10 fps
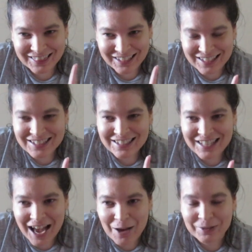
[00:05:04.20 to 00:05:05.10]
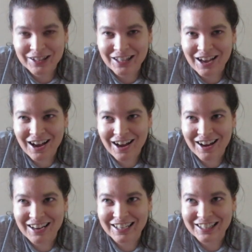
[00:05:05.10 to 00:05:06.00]
This is a habit that
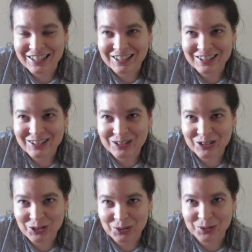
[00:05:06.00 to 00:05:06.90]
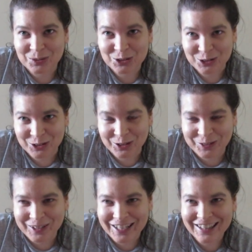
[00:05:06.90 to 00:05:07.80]
I do struggle
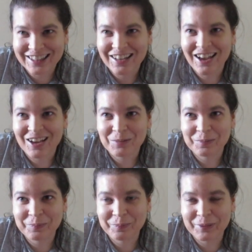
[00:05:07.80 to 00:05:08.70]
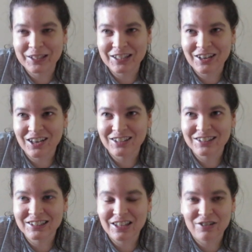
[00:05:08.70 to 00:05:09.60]
with
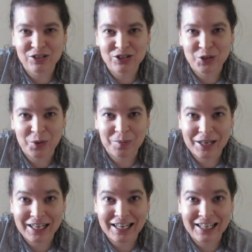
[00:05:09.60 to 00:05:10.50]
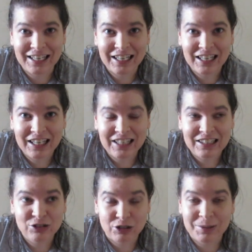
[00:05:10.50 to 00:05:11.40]
because there are so many
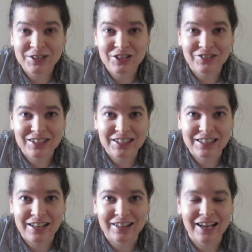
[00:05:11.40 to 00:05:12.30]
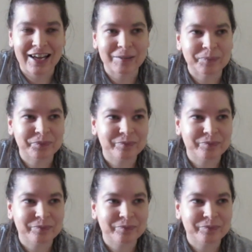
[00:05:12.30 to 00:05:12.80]
streaming services out there